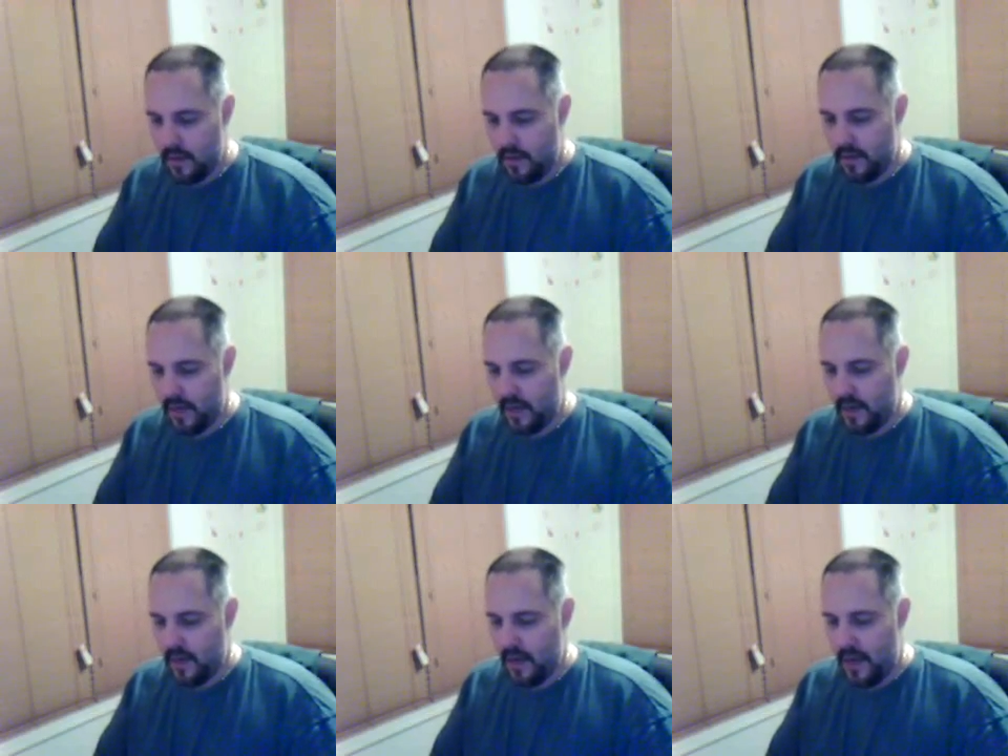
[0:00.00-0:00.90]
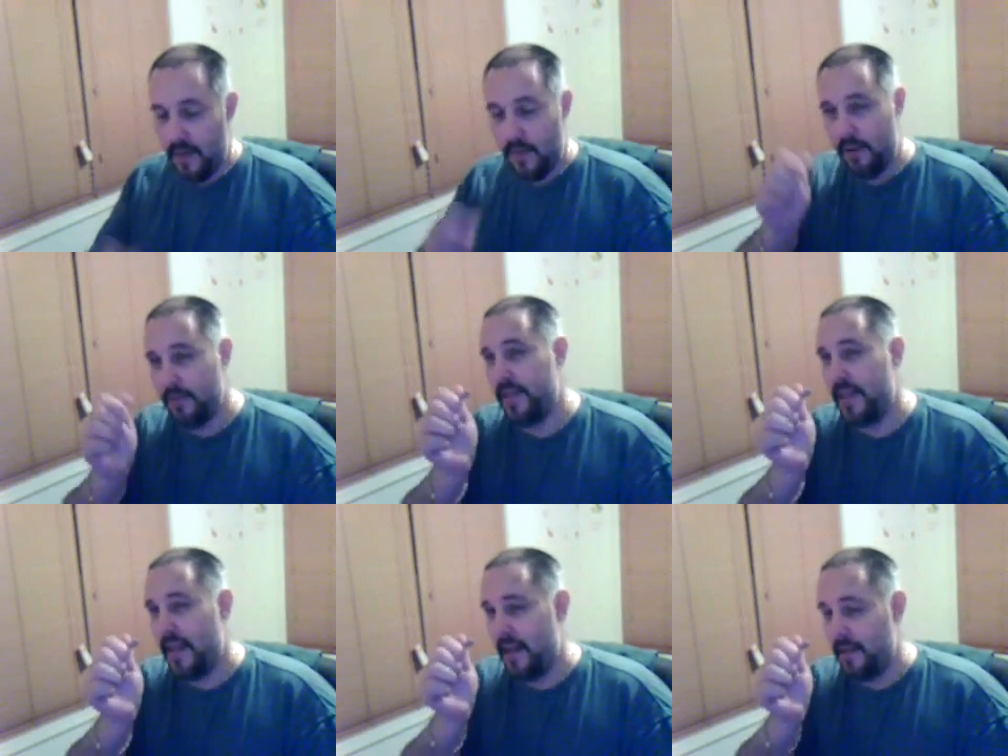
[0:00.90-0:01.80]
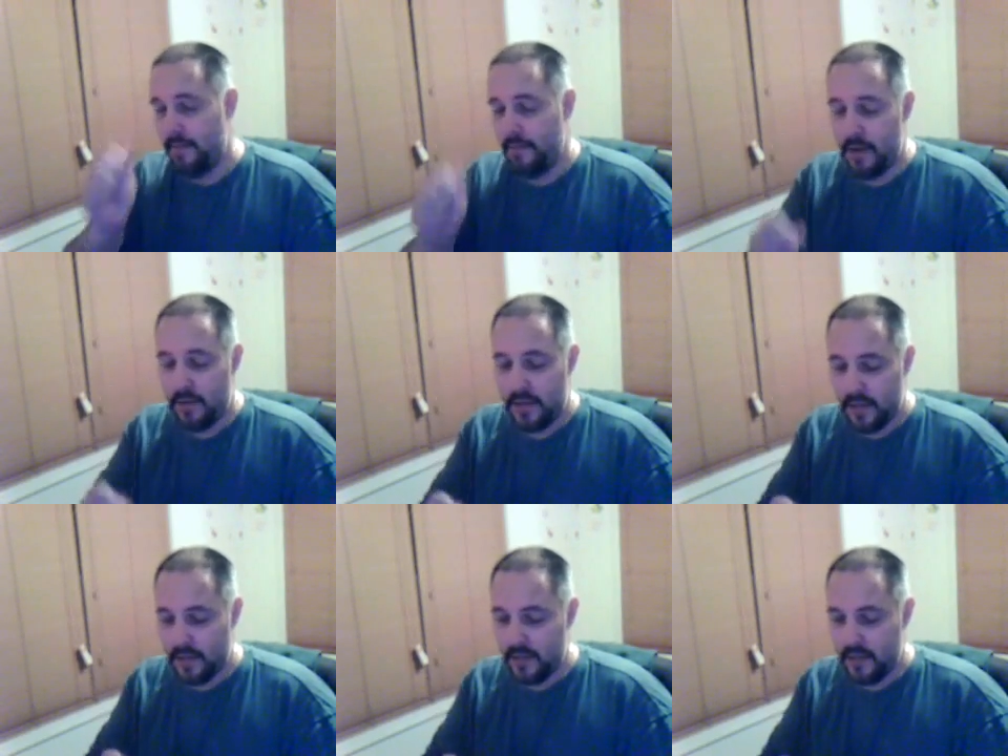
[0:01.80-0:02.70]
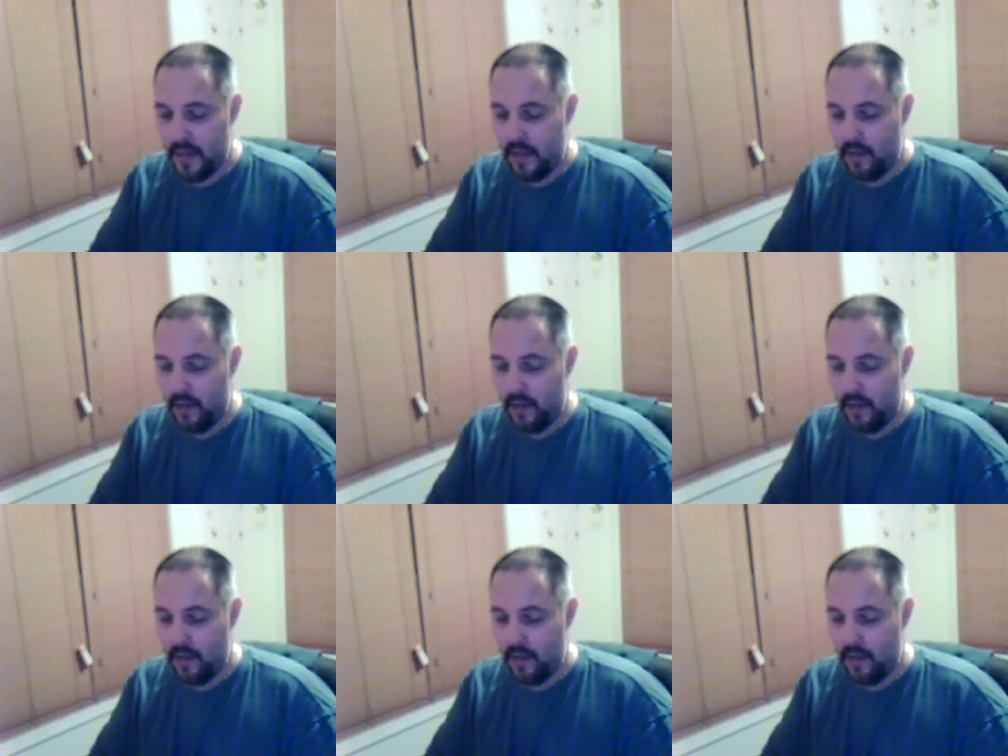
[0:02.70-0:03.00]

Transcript: Okay, I am using a 306